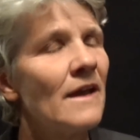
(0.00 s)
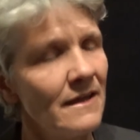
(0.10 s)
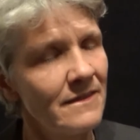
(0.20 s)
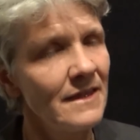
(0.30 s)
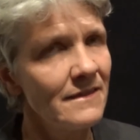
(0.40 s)

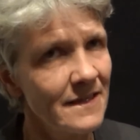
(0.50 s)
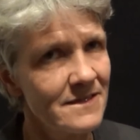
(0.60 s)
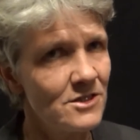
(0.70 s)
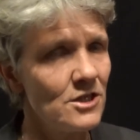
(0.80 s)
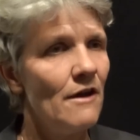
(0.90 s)
I think
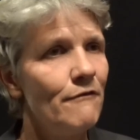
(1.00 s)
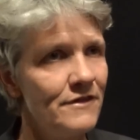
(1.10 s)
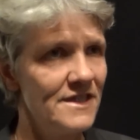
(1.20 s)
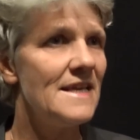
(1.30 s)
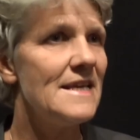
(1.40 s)
that's a
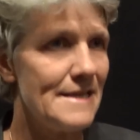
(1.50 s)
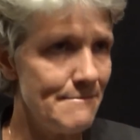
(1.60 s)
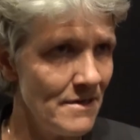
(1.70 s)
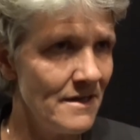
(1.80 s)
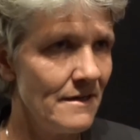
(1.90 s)
tough
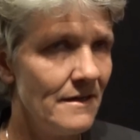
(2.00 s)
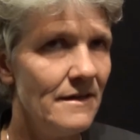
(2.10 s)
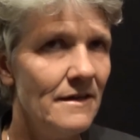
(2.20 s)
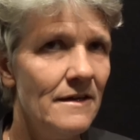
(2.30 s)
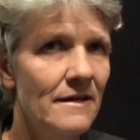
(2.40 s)
team,
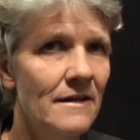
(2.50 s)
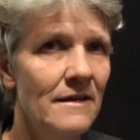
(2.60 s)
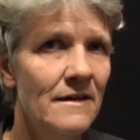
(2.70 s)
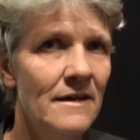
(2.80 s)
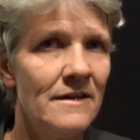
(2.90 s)

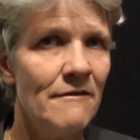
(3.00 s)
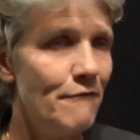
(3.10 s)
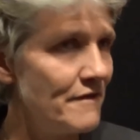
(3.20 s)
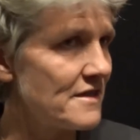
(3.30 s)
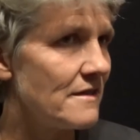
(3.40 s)
and a
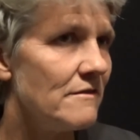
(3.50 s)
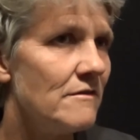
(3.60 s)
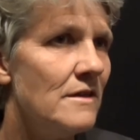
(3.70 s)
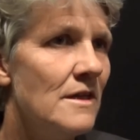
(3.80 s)
physical.